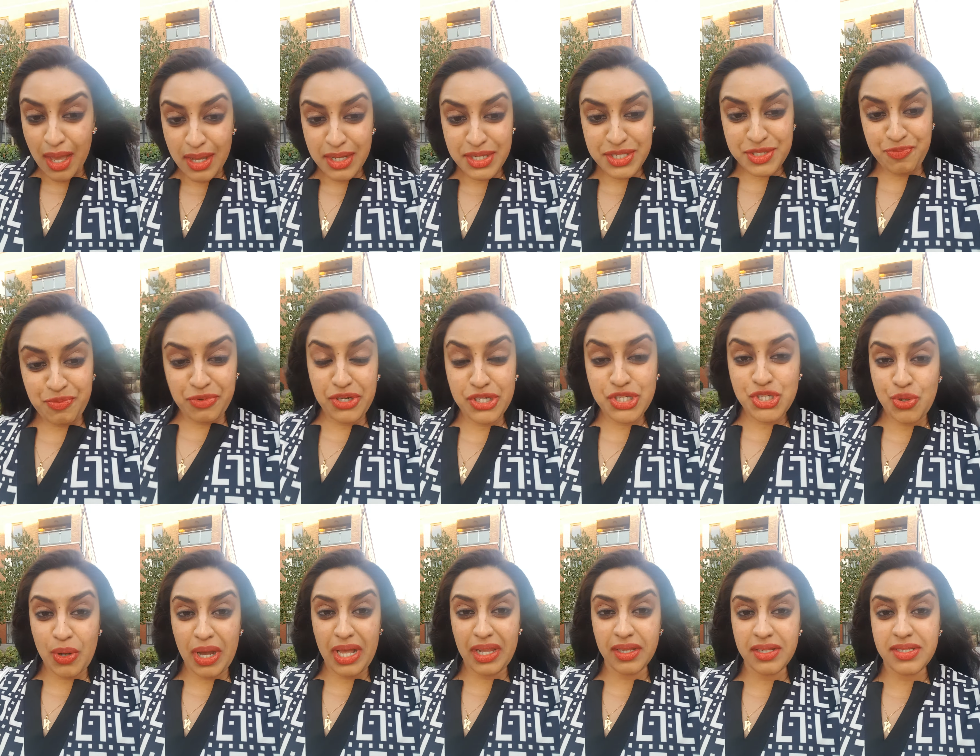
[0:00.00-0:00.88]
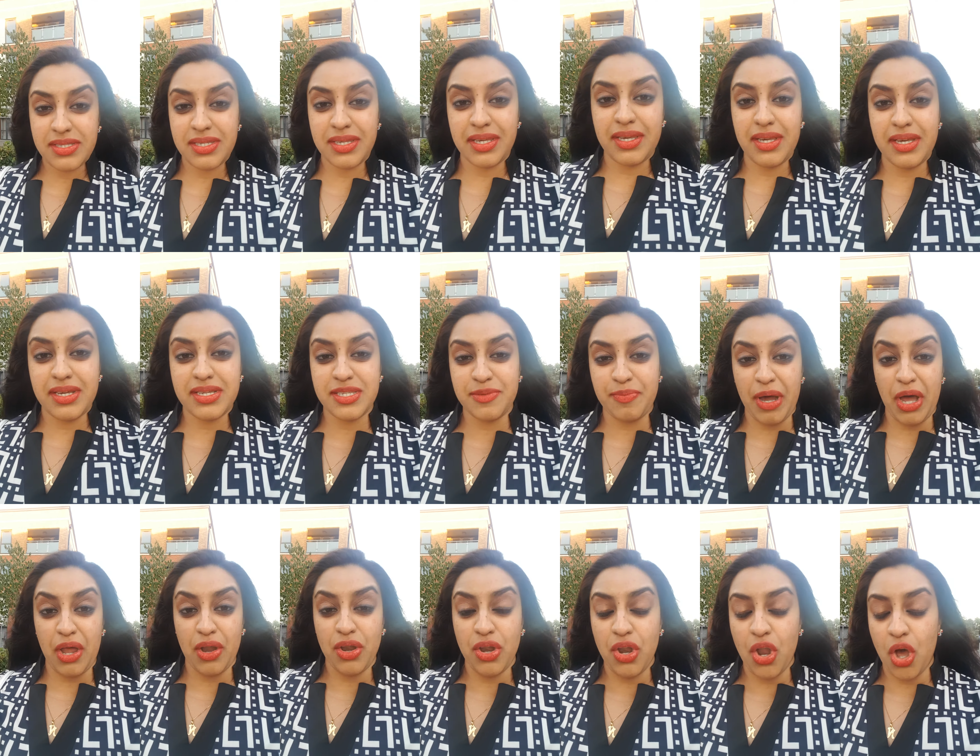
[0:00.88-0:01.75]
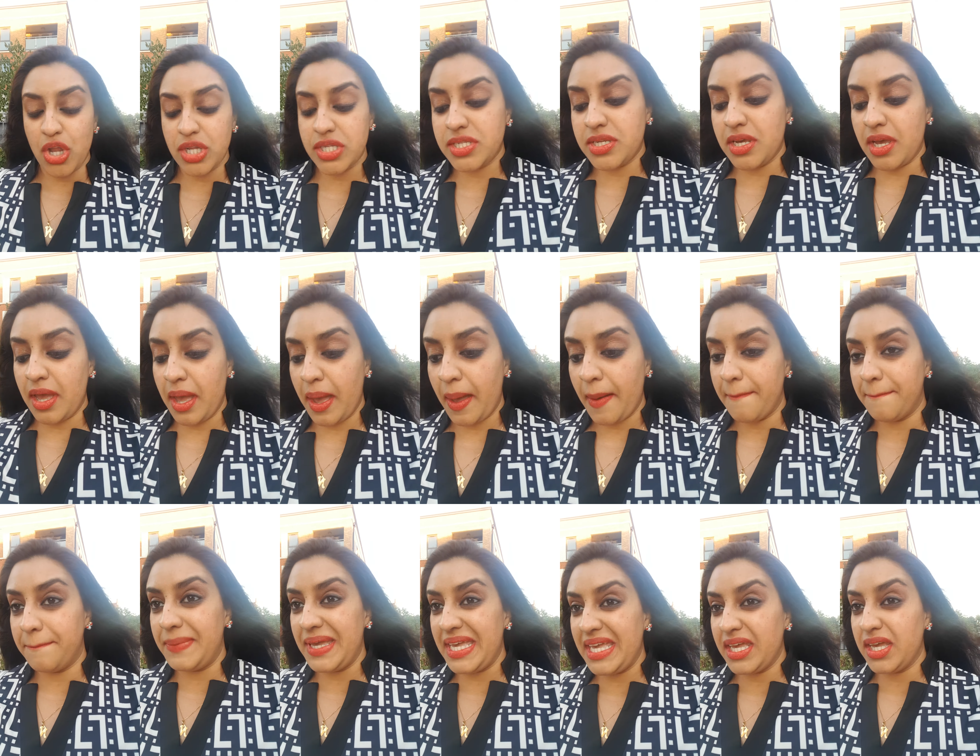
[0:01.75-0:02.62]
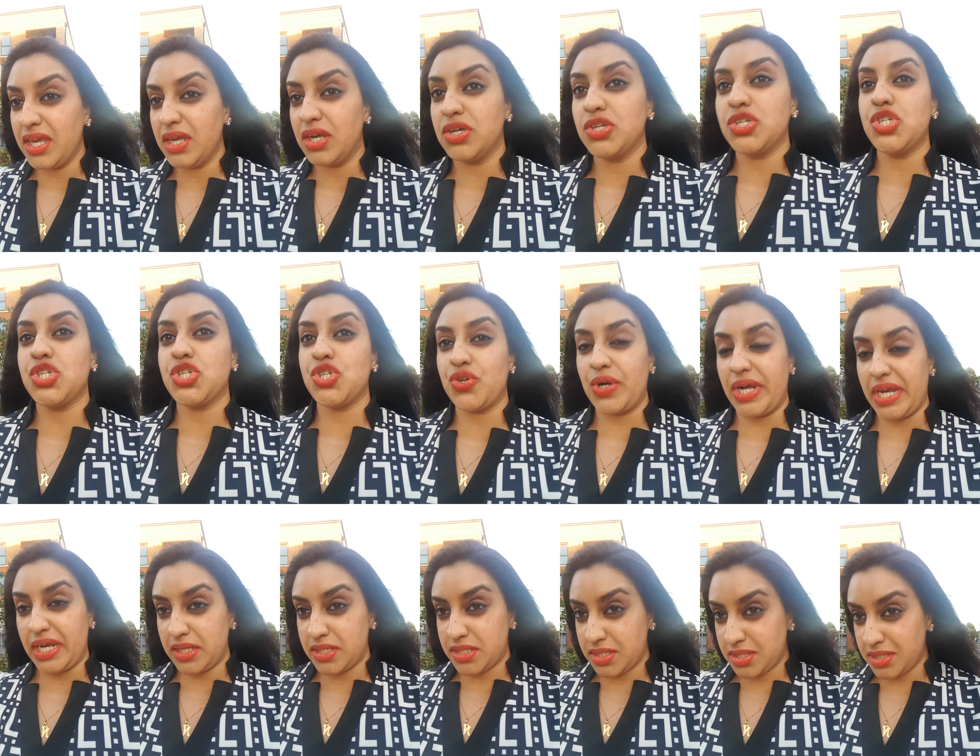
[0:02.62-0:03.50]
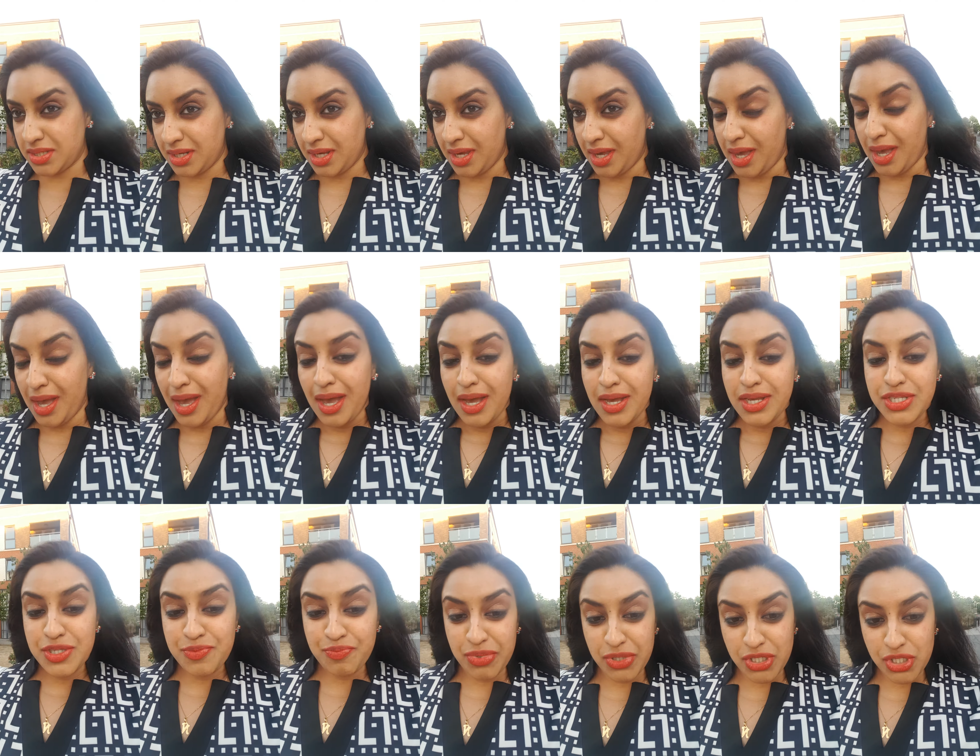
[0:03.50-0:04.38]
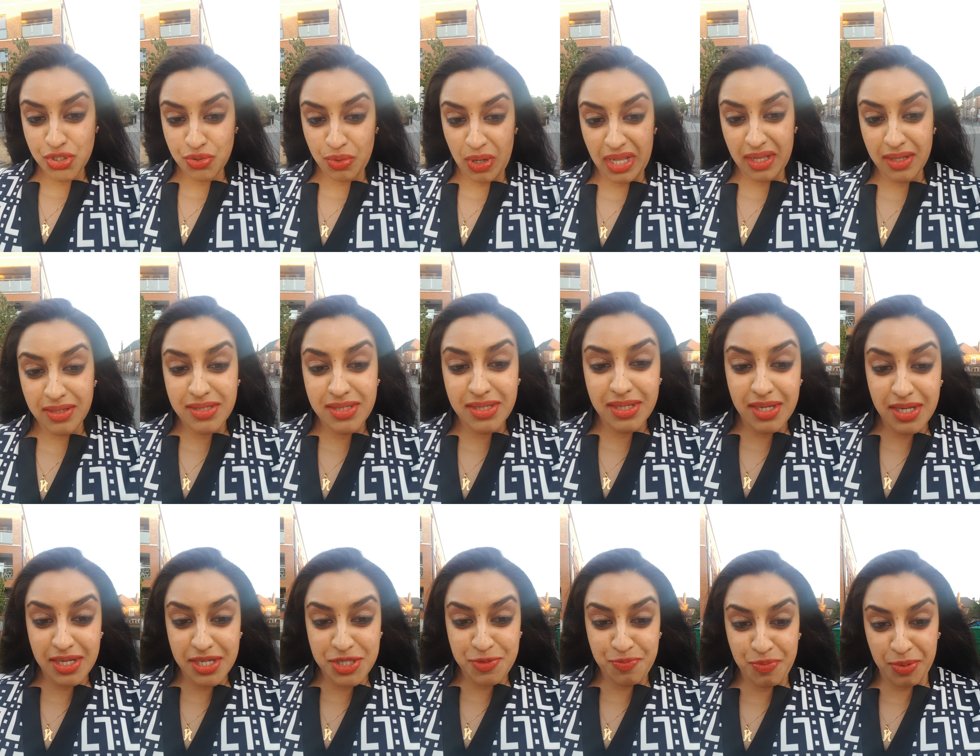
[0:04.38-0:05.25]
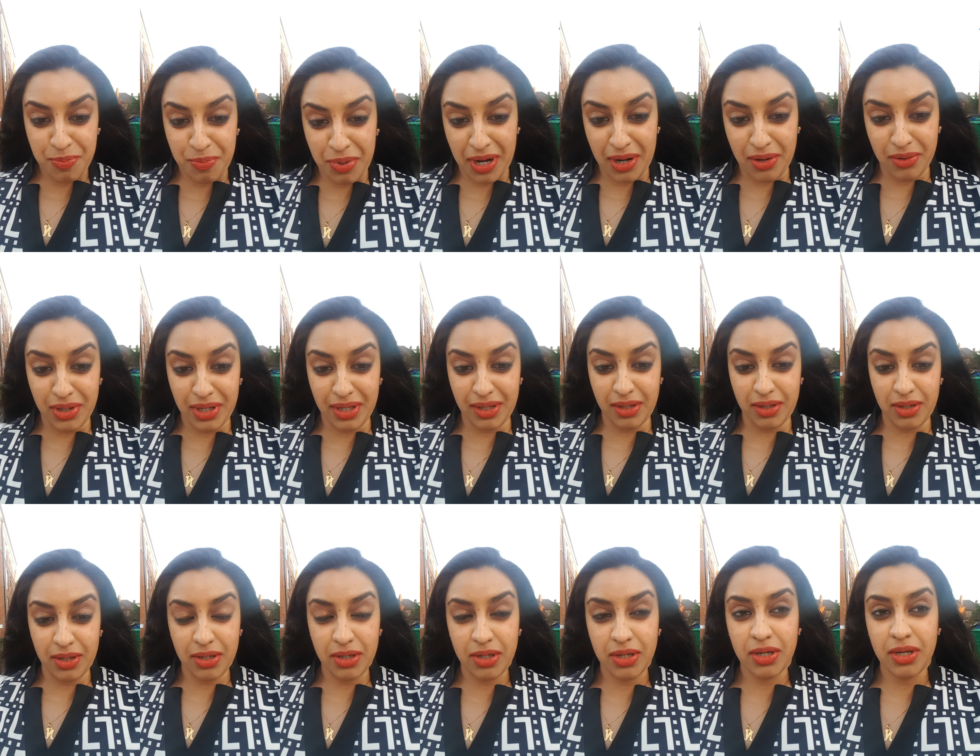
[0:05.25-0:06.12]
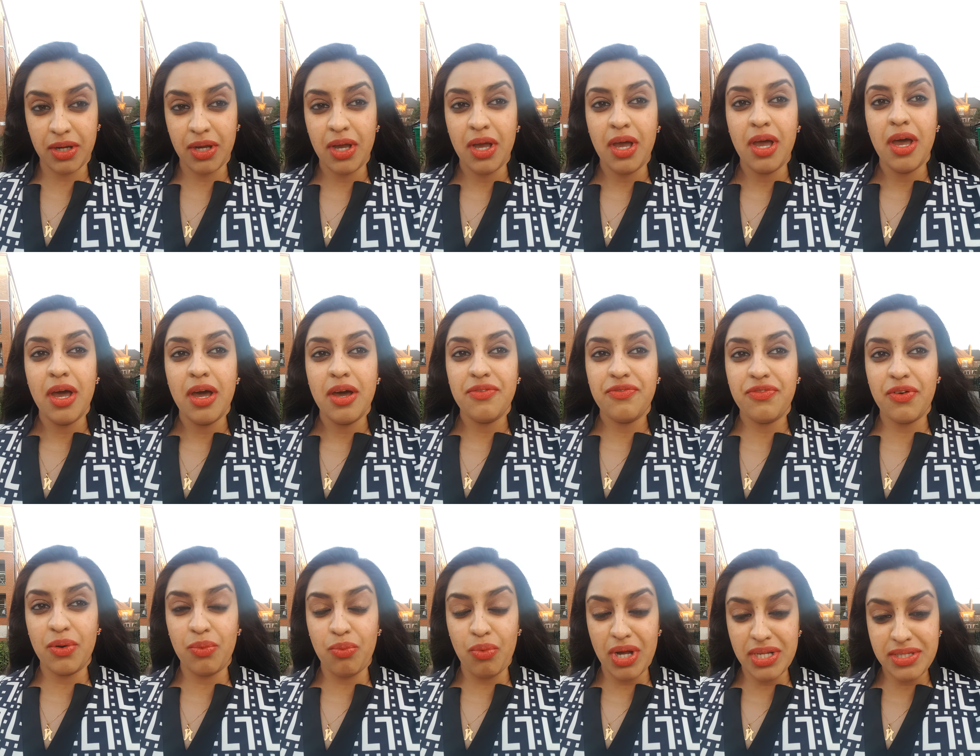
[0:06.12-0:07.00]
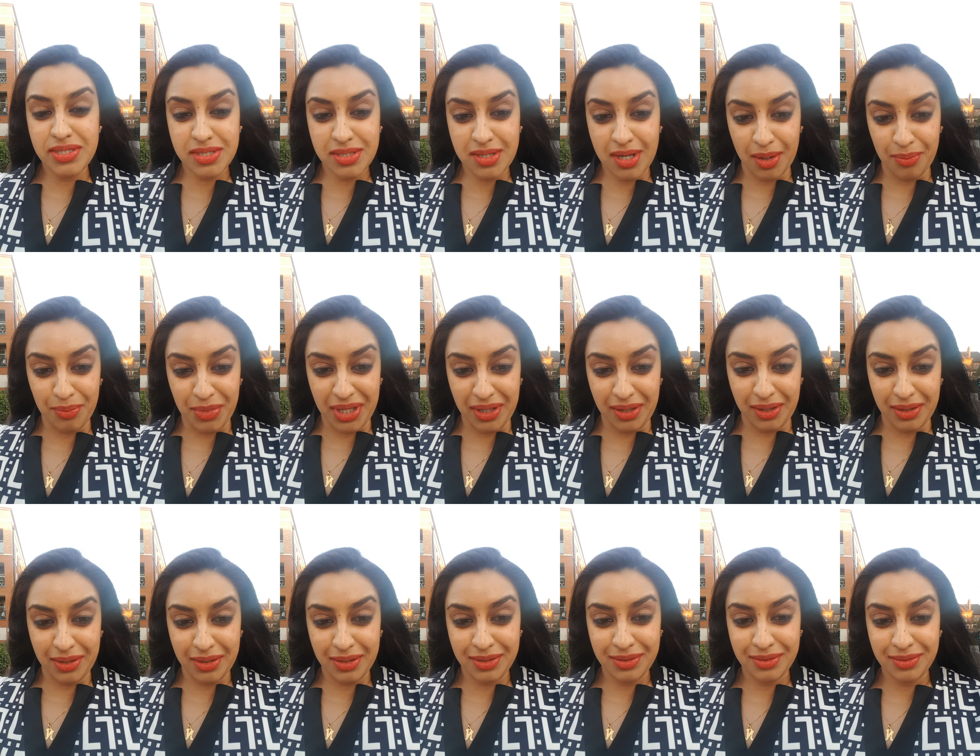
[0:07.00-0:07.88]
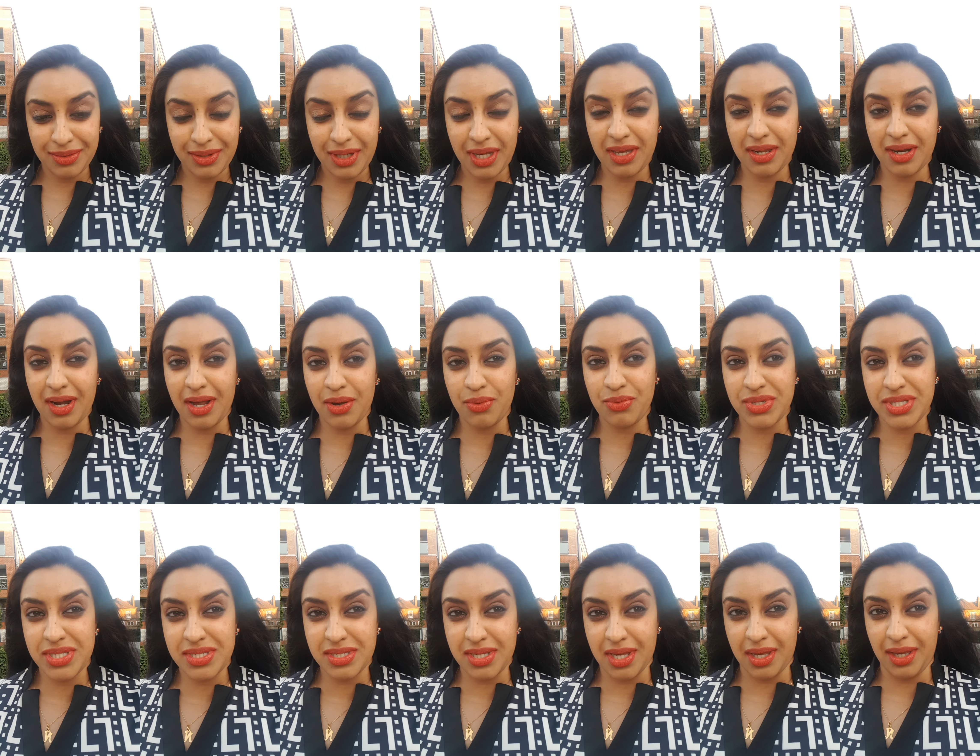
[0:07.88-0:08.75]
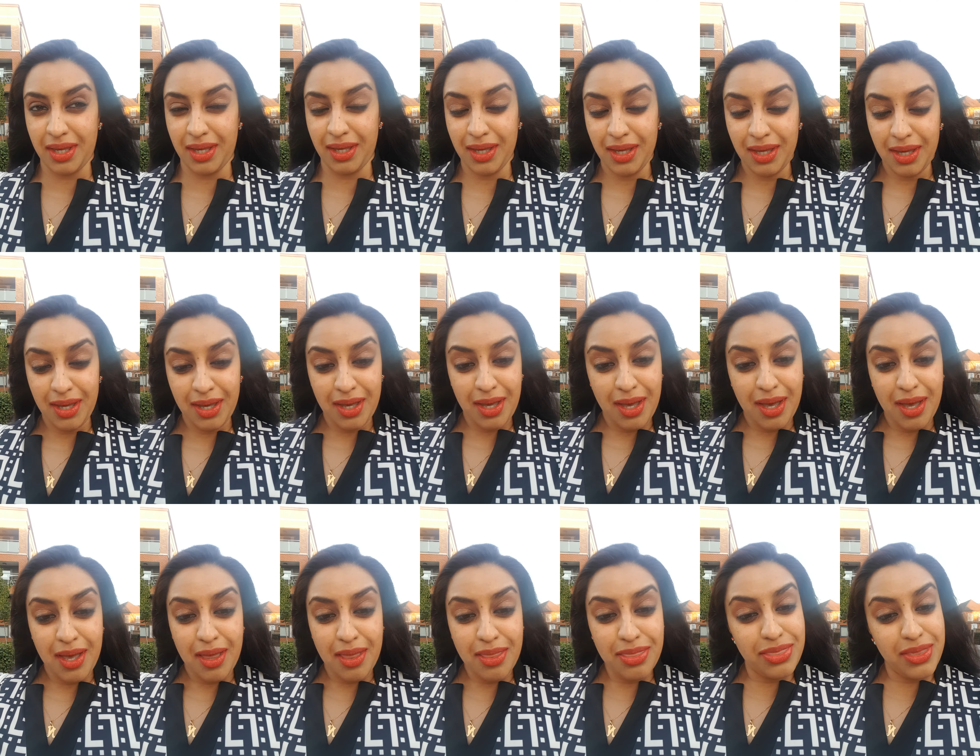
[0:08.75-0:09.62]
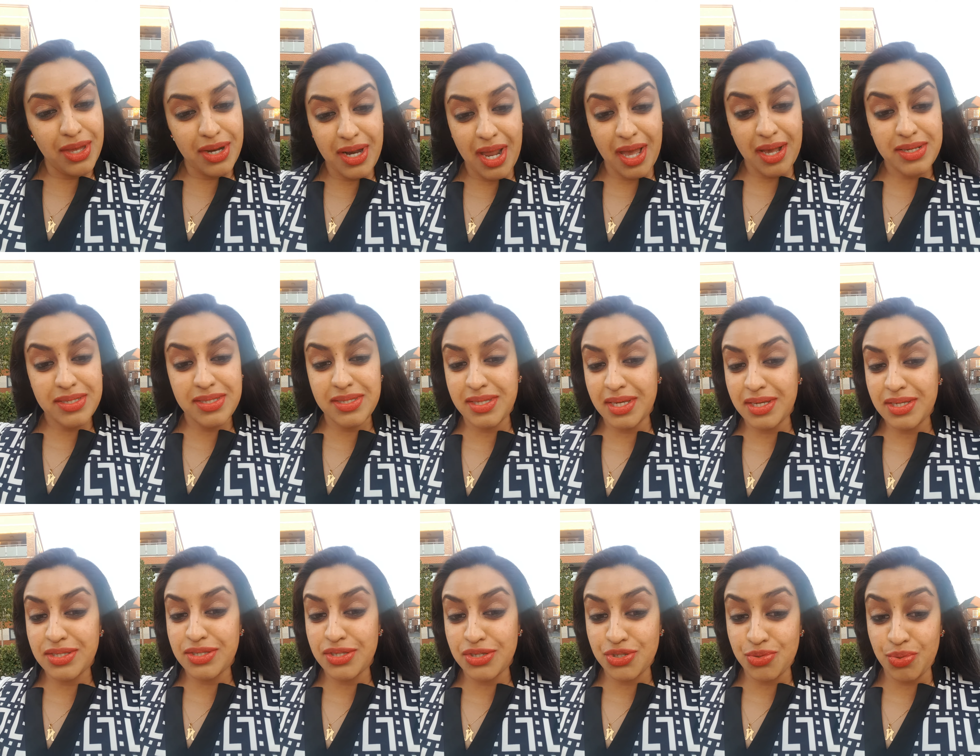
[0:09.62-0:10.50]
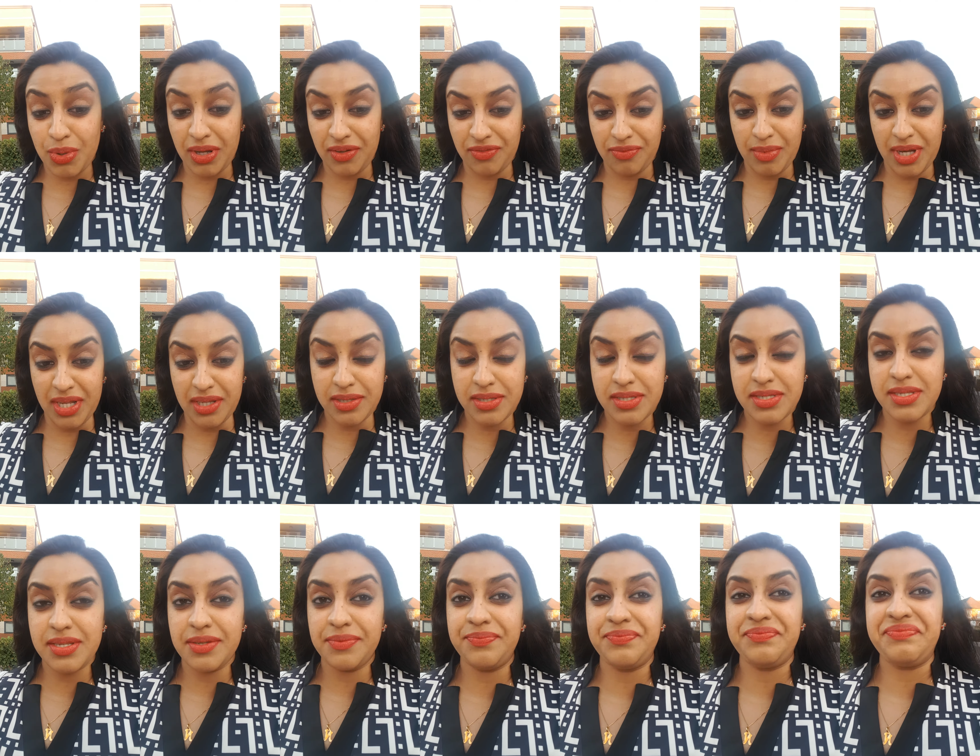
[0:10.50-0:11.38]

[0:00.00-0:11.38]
Spirituality is about not being tricked. Spirituality is preparing for what's coming in, I would say, the next six to twelve months.